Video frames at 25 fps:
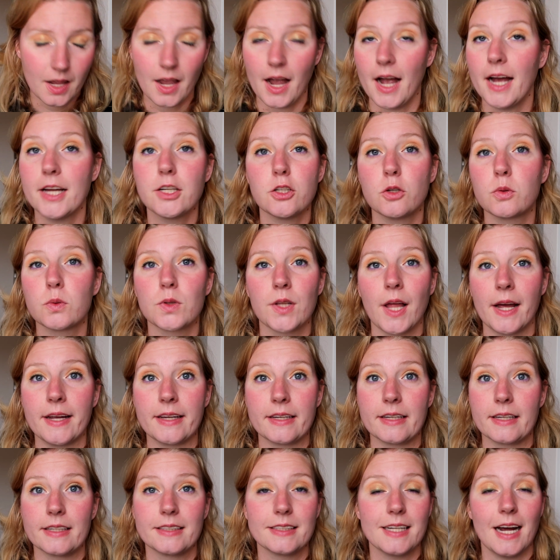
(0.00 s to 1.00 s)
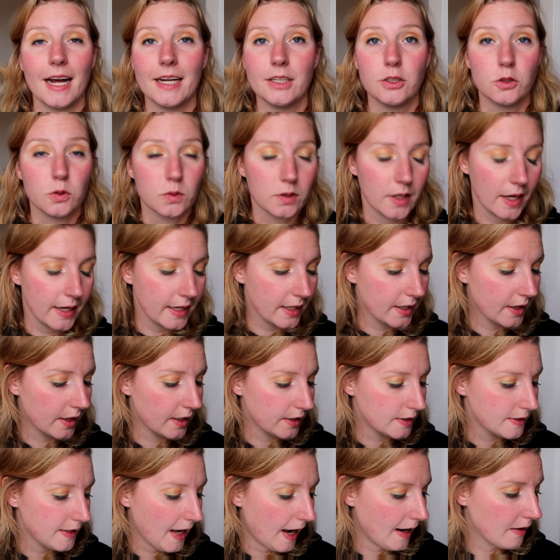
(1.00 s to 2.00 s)
I don't like it. I don't like the
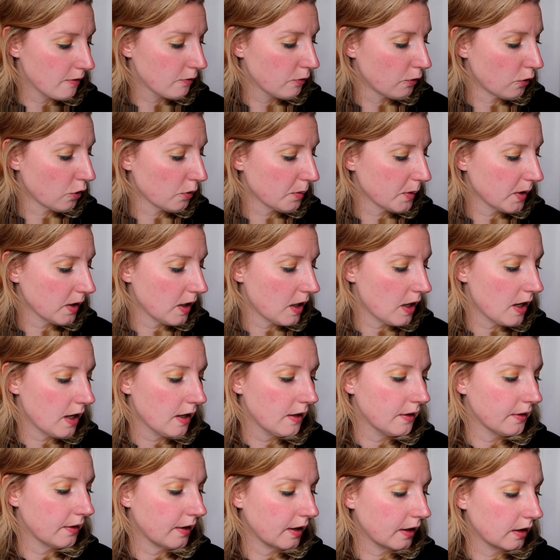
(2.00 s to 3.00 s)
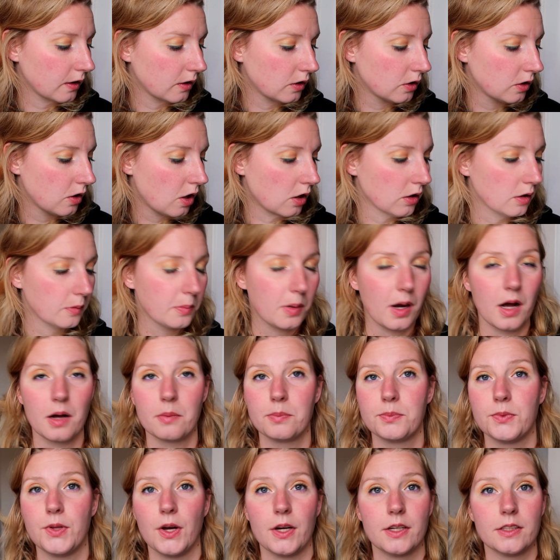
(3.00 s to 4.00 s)
satin formula that
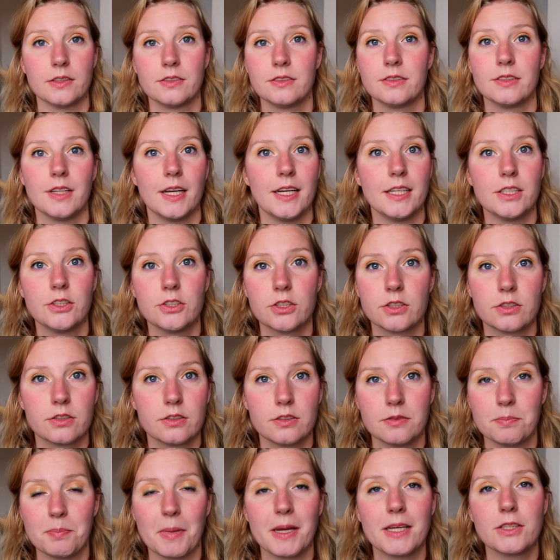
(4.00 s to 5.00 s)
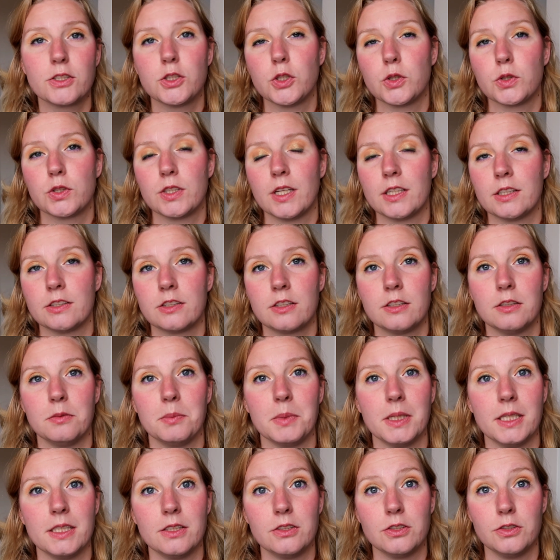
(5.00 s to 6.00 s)
Colourpop does. It just makes no sense to
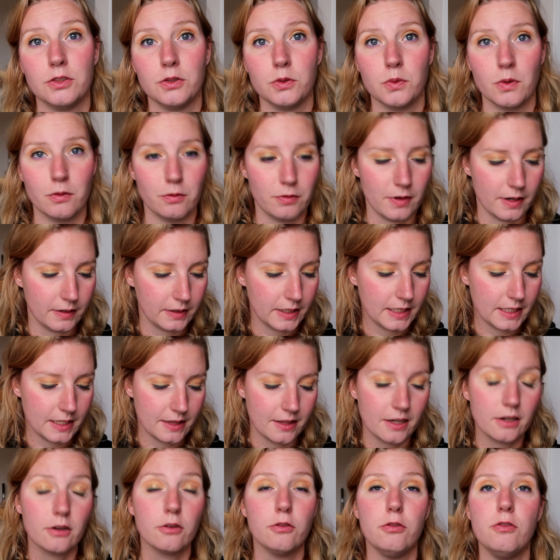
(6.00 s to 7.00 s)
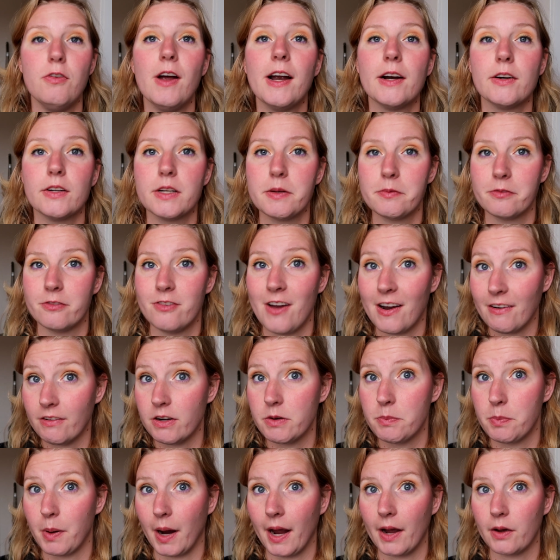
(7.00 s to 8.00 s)
me to do they're very,
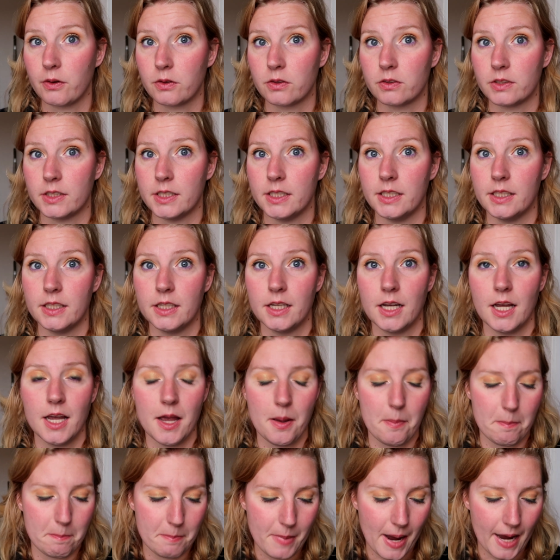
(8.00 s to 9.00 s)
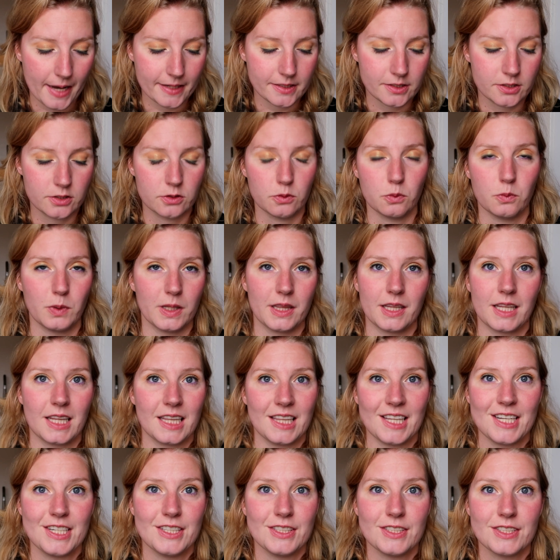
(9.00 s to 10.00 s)
very powdery mattes with
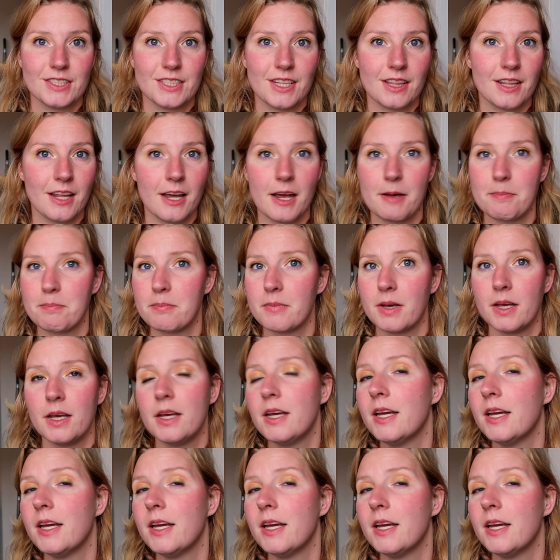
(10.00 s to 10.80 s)
glitters in them.